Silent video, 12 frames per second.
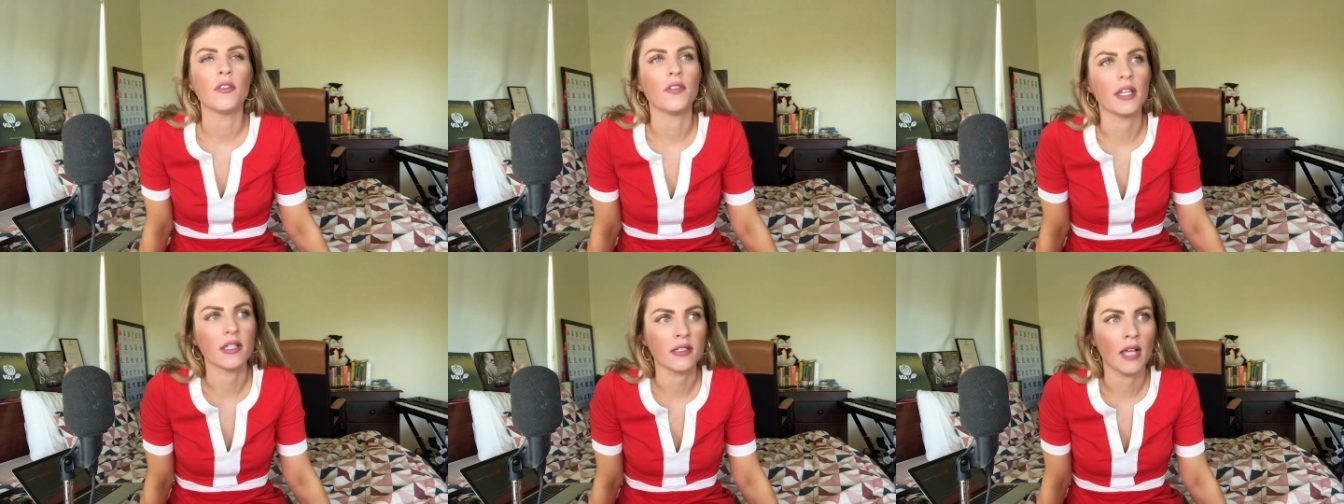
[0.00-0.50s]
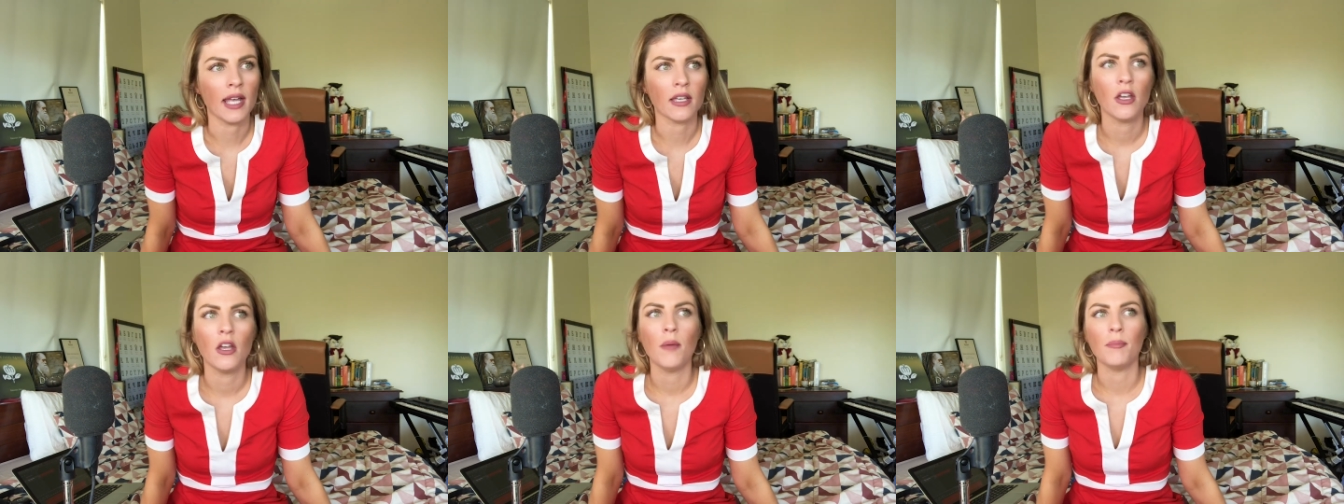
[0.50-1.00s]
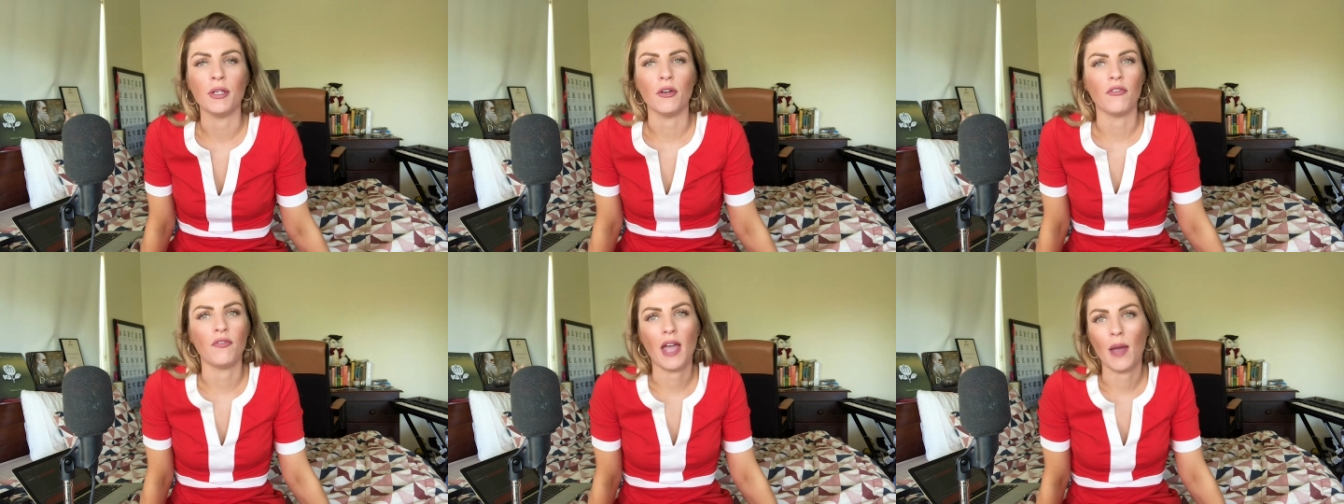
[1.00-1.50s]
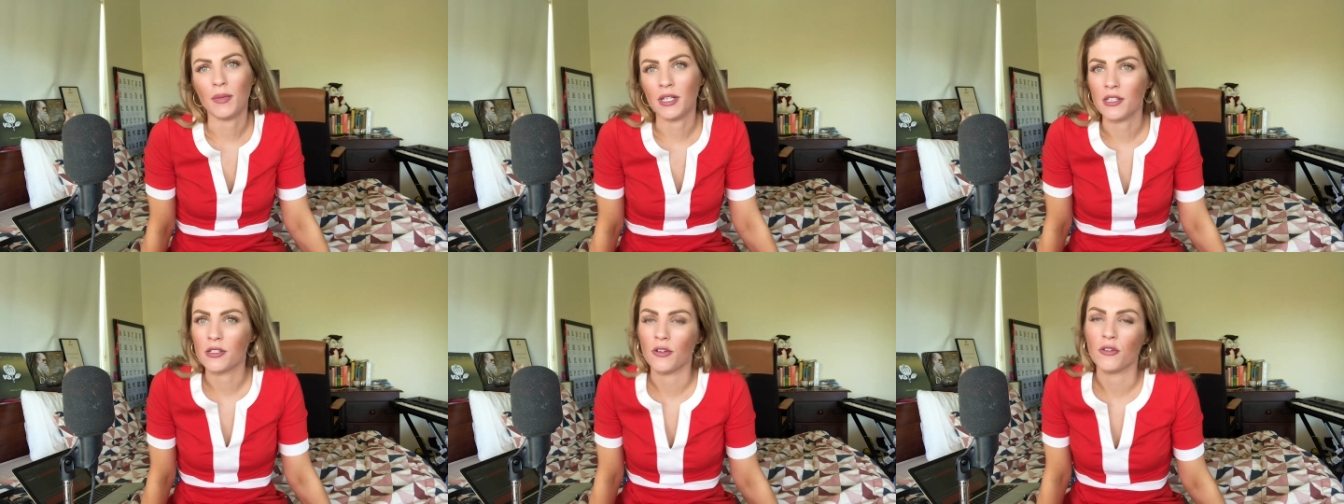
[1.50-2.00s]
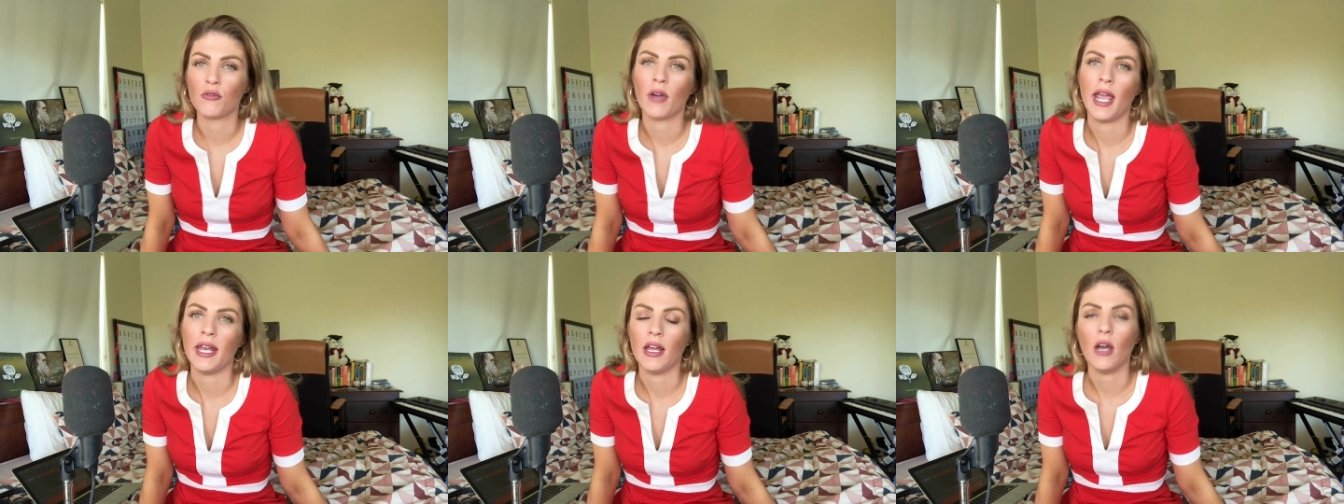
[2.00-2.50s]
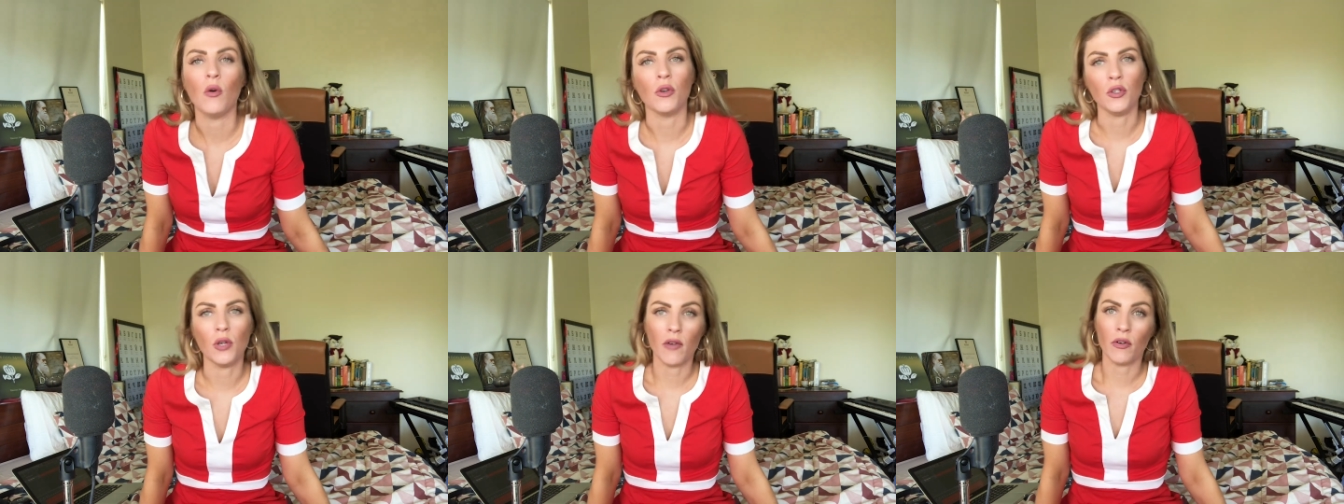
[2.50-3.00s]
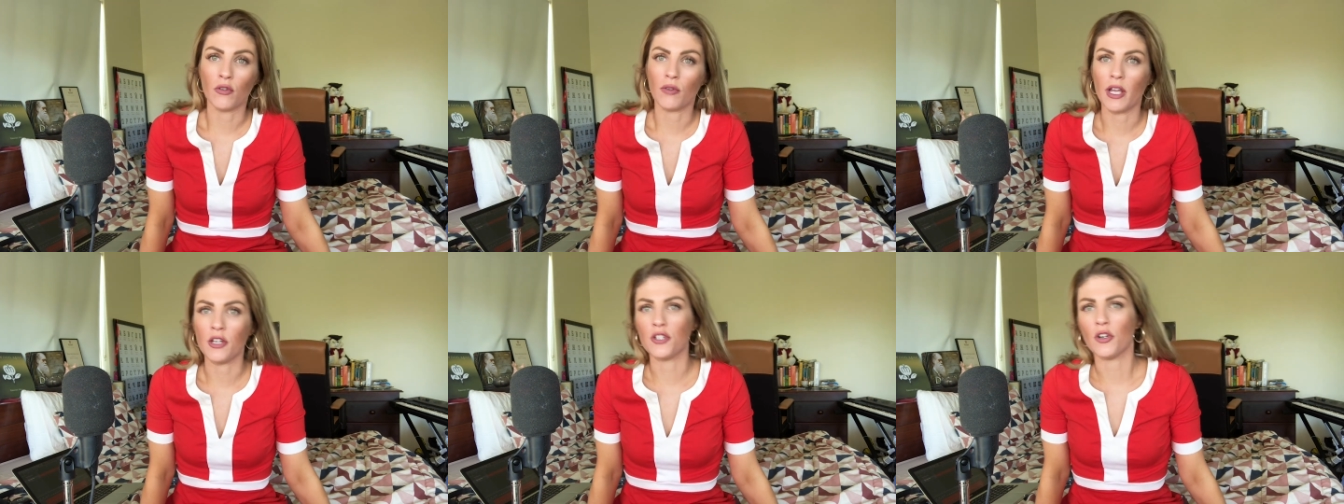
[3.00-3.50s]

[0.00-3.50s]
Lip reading: Things like, but your family's so great, or you have a great